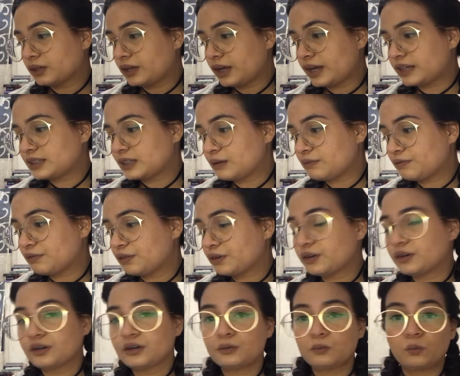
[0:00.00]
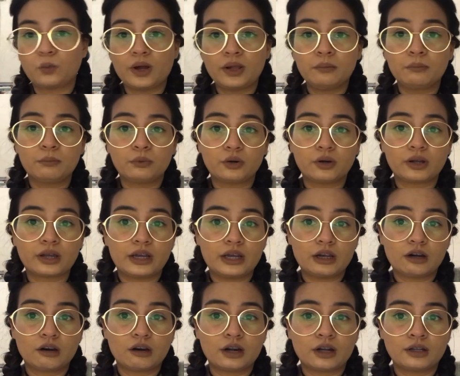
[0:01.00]
except for one book
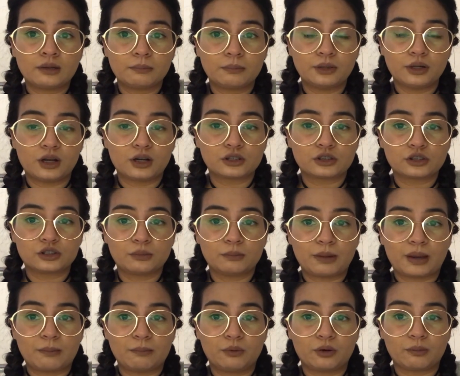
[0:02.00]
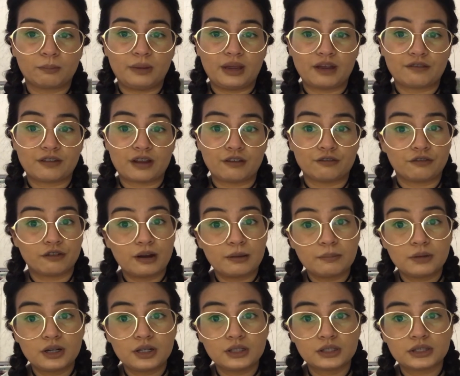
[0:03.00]
here, and it belongs to my book BFF
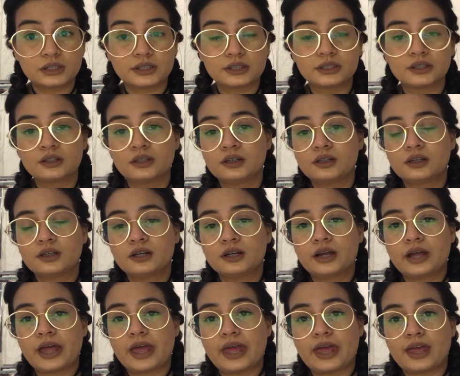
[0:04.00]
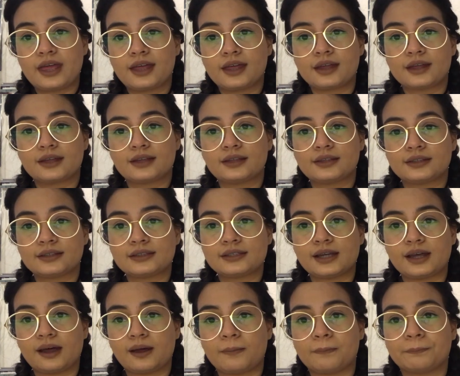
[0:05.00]
Remas. And
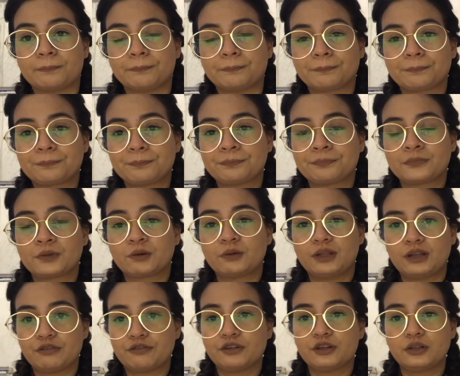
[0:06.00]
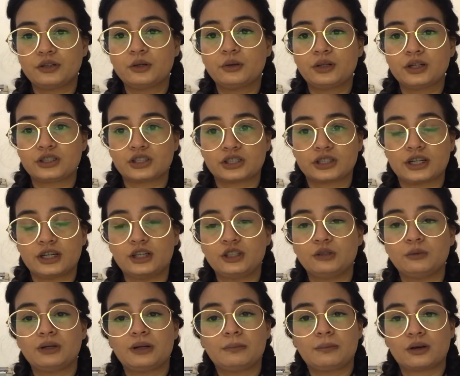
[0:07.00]
without further ado, let's just get
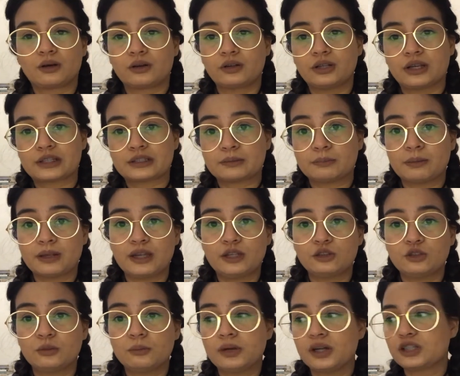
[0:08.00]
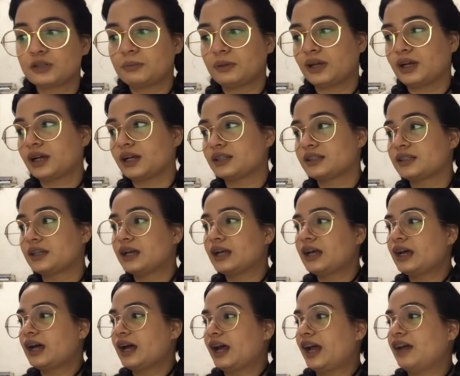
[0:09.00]
into it. I'm not going to explain too much because
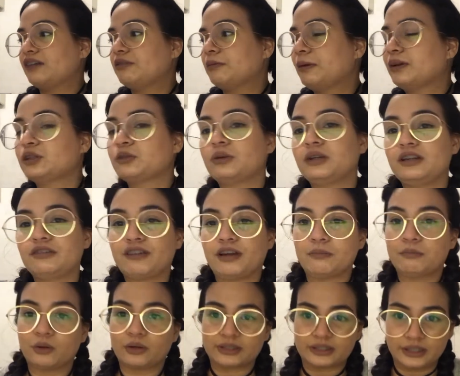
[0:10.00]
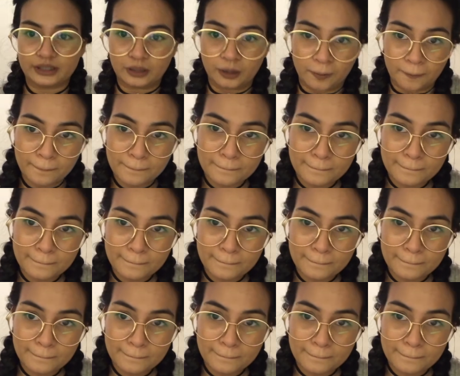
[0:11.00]
I have about 25 books here.